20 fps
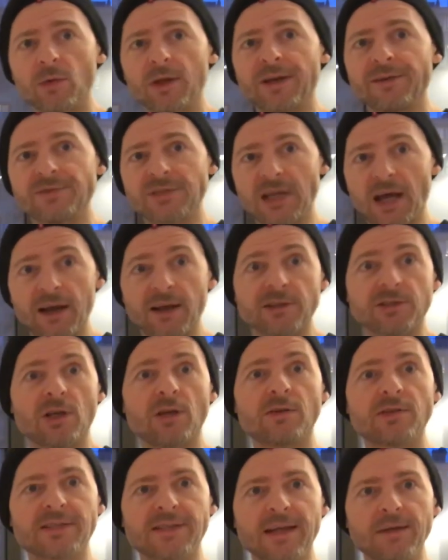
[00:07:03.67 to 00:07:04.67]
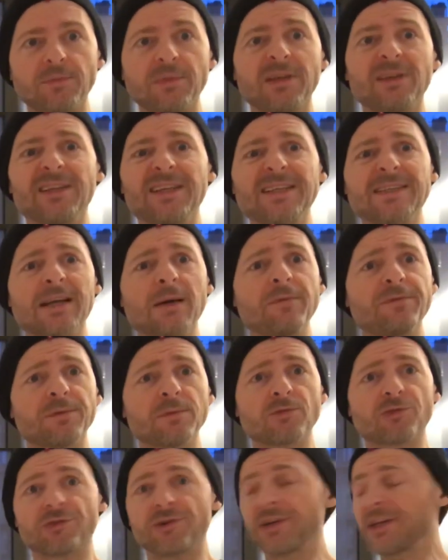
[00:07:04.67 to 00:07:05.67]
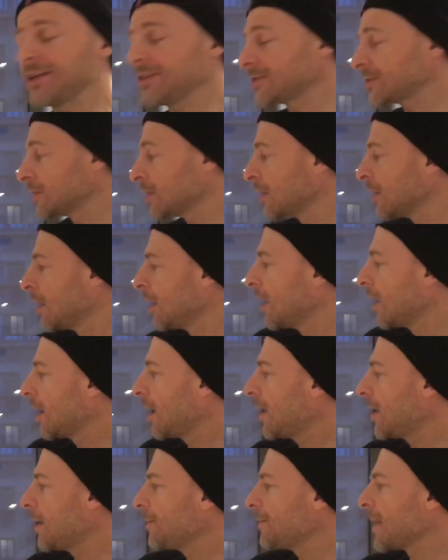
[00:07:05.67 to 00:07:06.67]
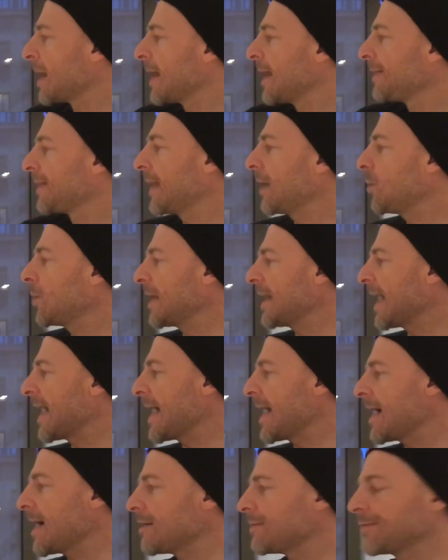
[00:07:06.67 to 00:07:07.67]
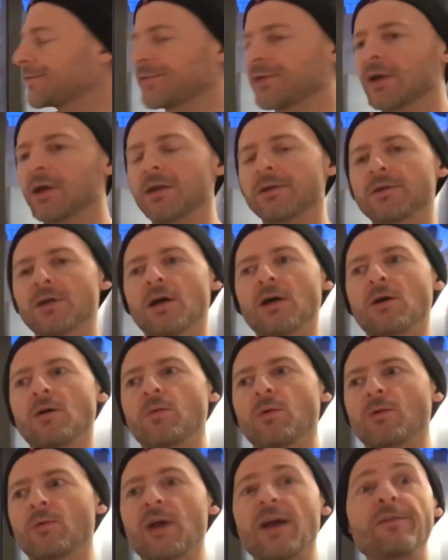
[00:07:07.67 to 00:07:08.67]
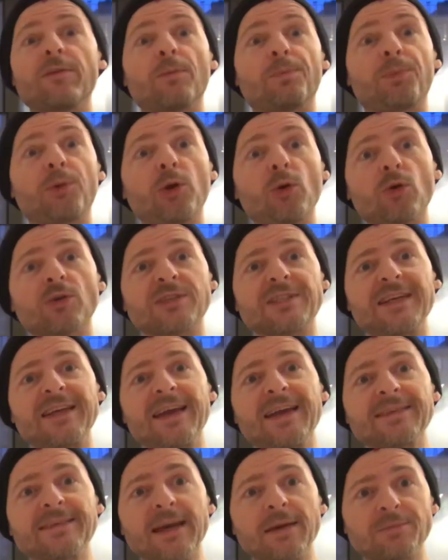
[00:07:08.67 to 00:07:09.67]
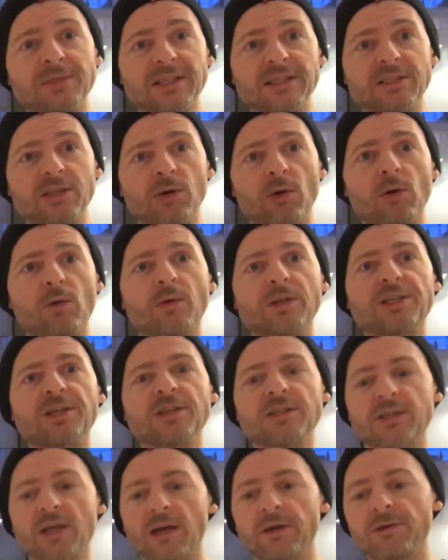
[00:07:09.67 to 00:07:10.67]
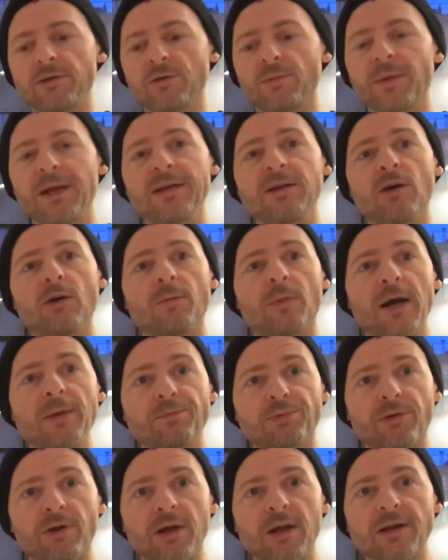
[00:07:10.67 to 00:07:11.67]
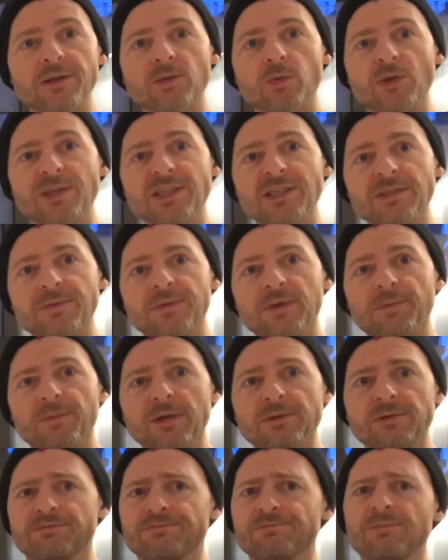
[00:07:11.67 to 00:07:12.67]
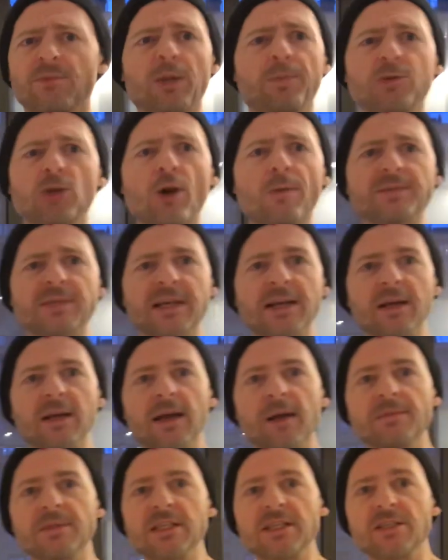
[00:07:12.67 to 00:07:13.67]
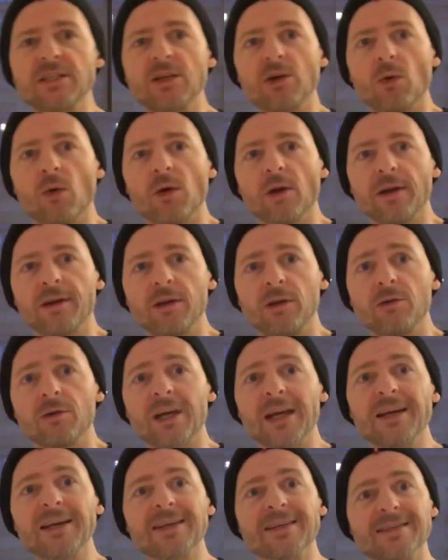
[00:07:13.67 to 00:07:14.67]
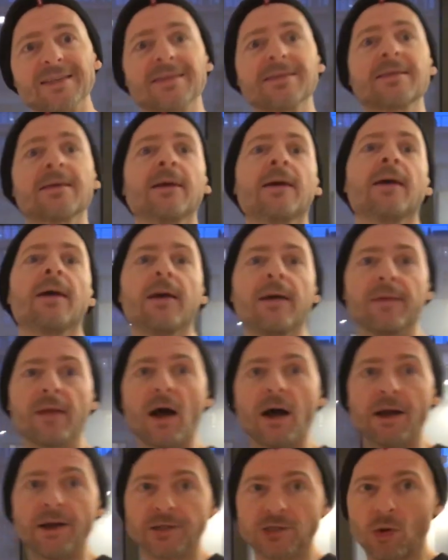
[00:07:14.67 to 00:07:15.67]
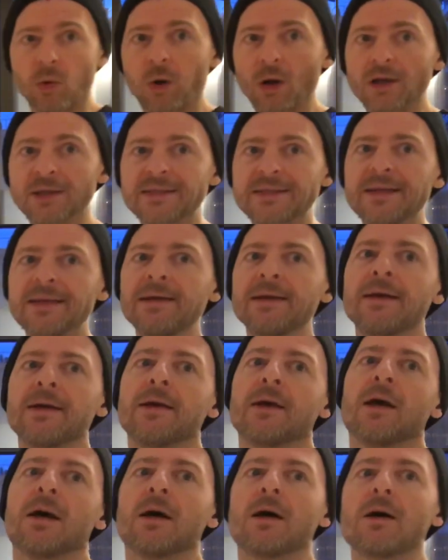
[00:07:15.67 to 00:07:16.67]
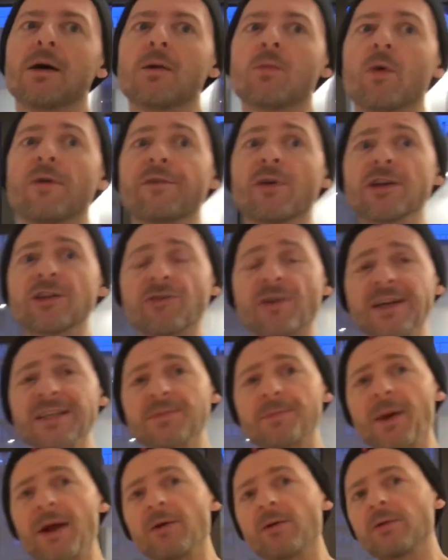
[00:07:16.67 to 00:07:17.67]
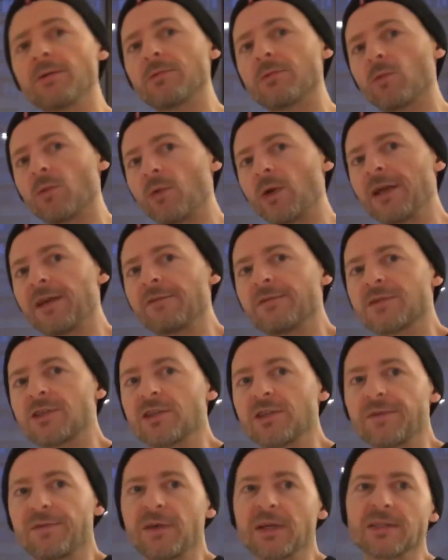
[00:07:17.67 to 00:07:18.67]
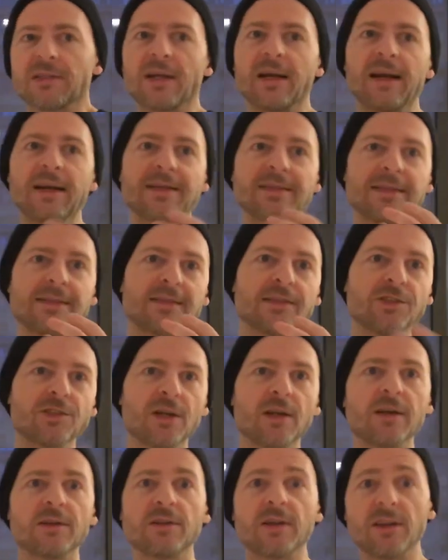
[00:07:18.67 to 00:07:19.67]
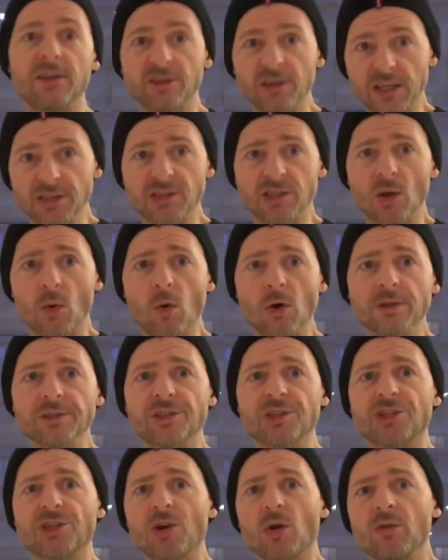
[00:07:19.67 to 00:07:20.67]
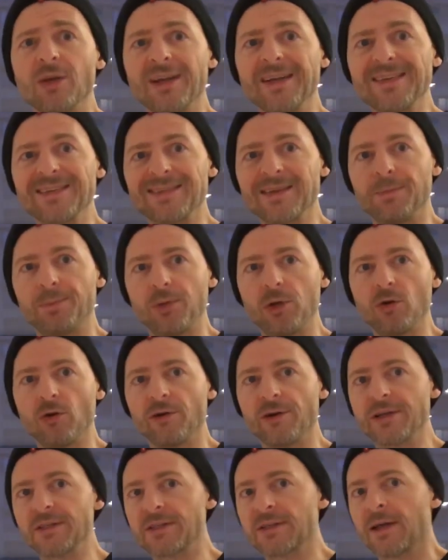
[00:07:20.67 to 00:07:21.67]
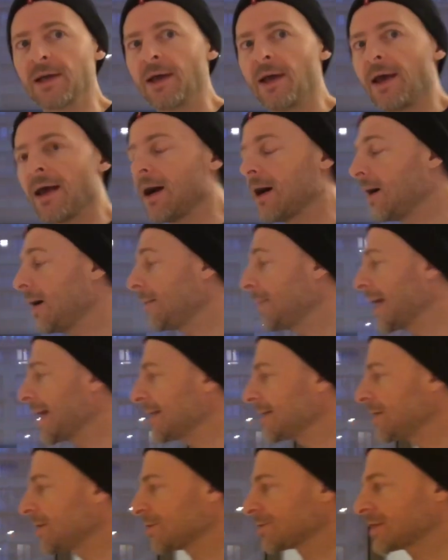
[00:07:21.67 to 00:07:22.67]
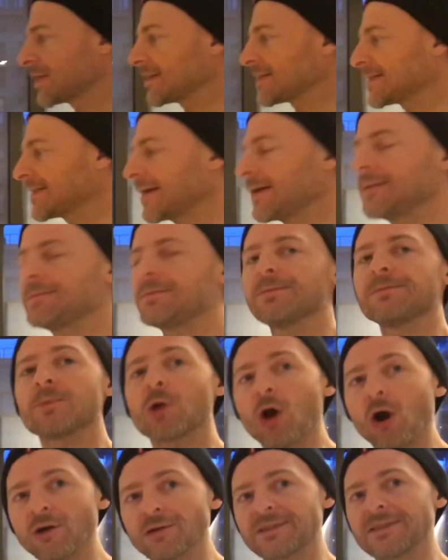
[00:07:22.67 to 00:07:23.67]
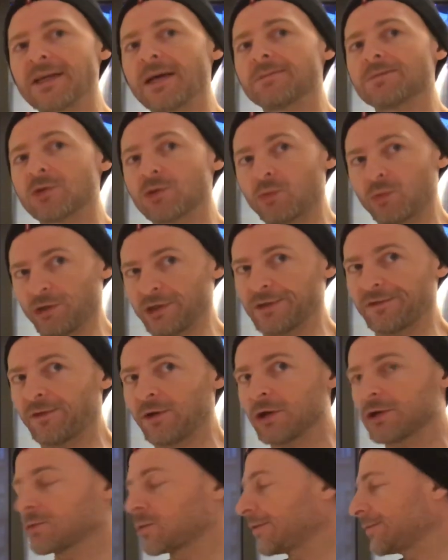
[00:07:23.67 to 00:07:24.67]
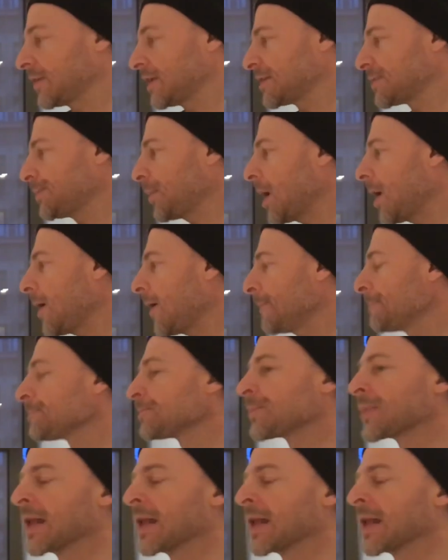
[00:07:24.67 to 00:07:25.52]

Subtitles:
We have xylitol, same deal. These come from trees. Then we have, what do we have? The pure C8 MCT oil, which is, you may know my product, which is the top selling MCT oil in the UK because it's the highest quality. We're very transparent. We give certificates analysis and so on to show that it's the purest. And so the same concept was followed with this bar.